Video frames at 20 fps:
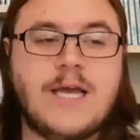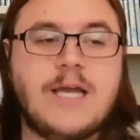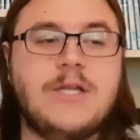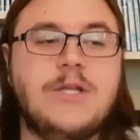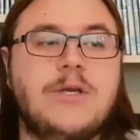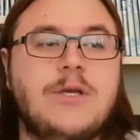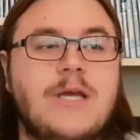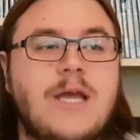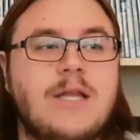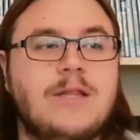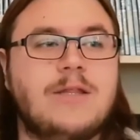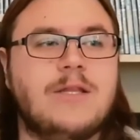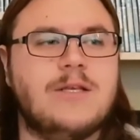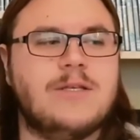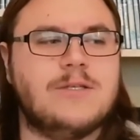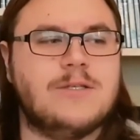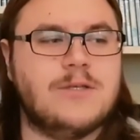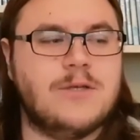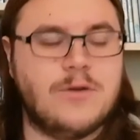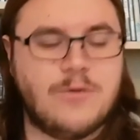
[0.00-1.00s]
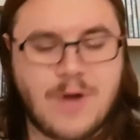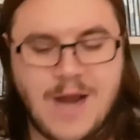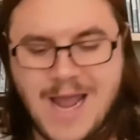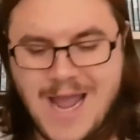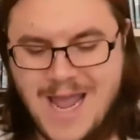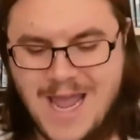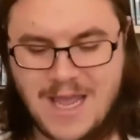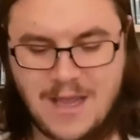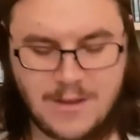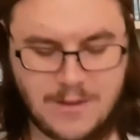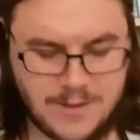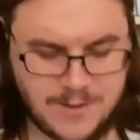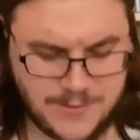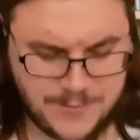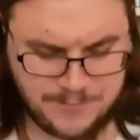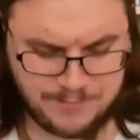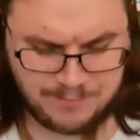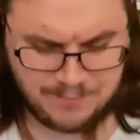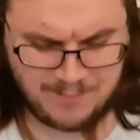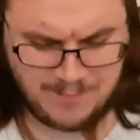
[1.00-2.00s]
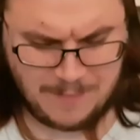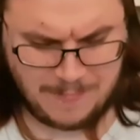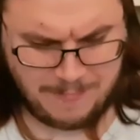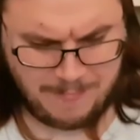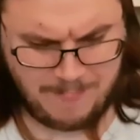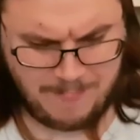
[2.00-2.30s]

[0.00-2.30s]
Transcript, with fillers: And instead you get this gray,